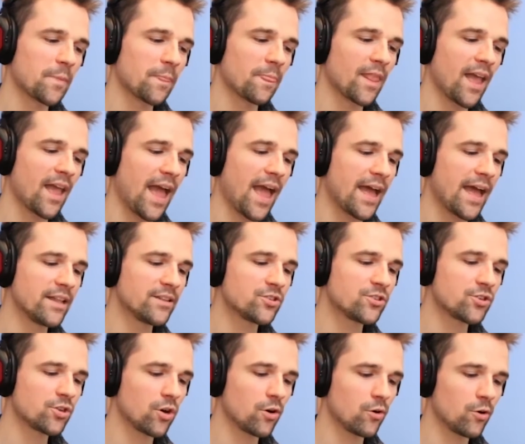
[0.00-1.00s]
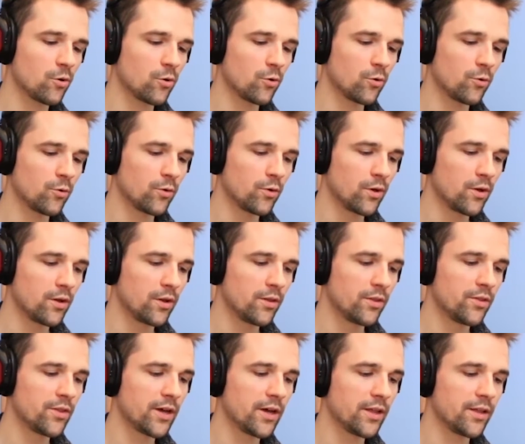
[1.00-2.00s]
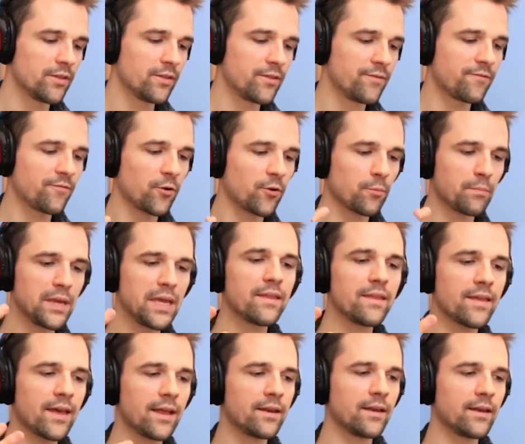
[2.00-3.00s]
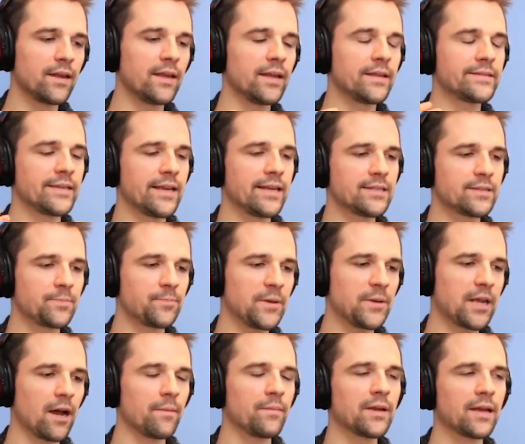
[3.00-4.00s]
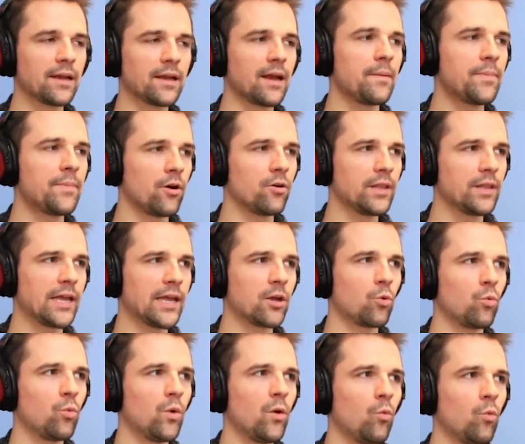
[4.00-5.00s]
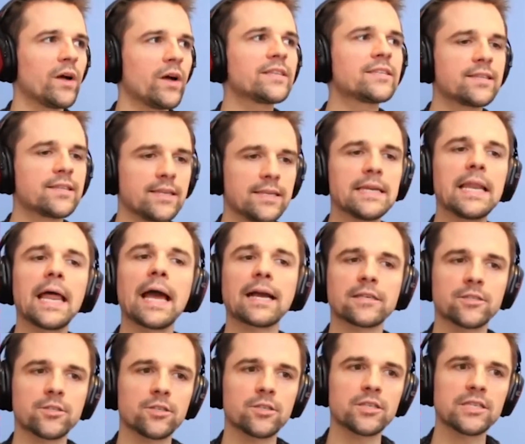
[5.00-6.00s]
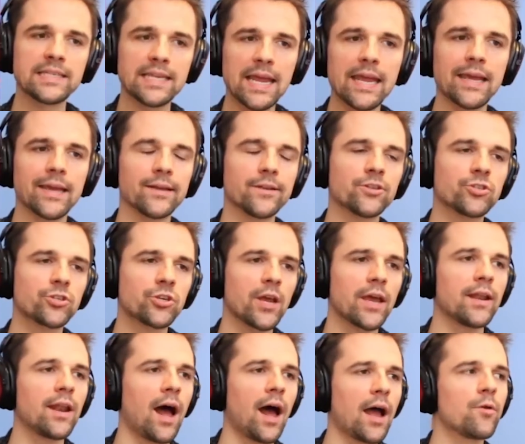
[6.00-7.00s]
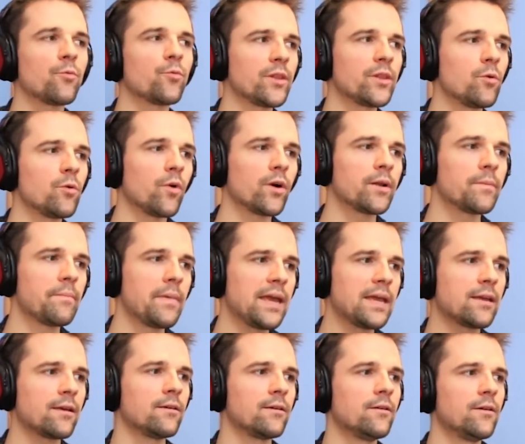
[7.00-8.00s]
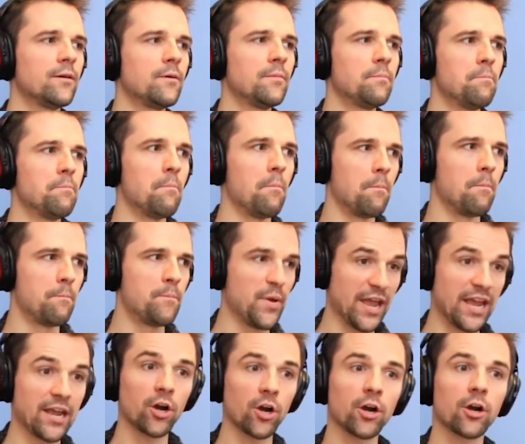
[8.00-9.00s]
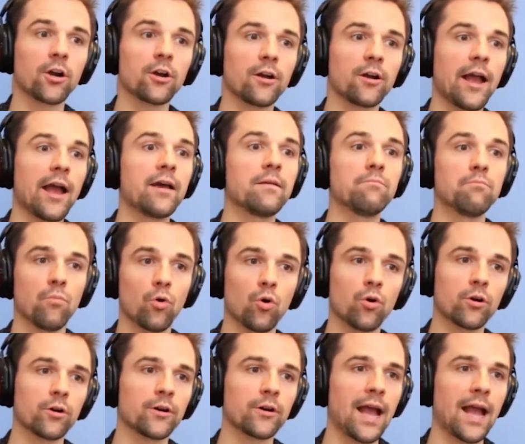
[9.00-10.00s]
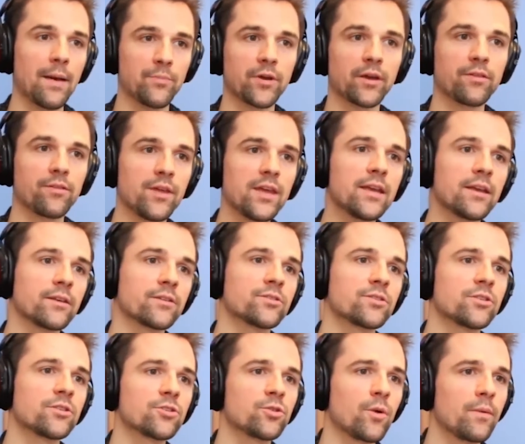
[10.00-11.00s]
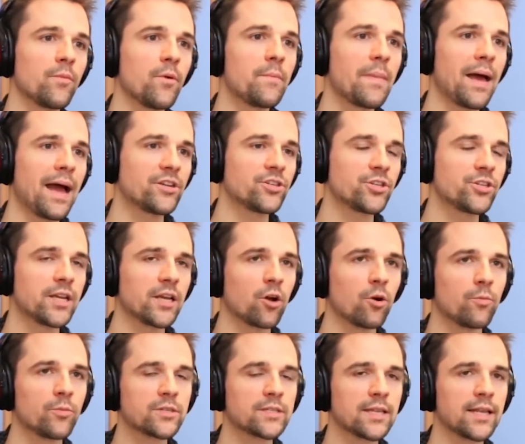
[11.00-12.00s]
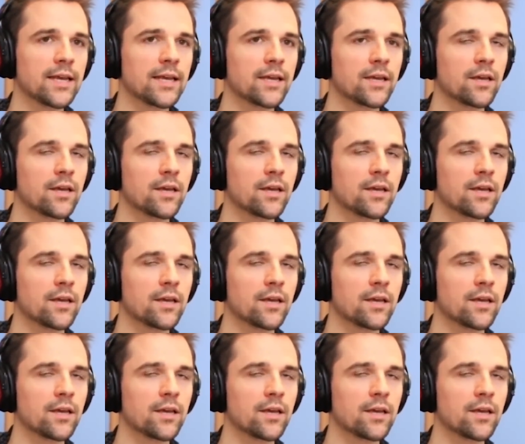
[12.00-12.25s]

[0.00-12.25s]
And so for me then it's becoming about like, well, what's the next stage? And I really want to make bigger and more epic things. So I'm imagining almost like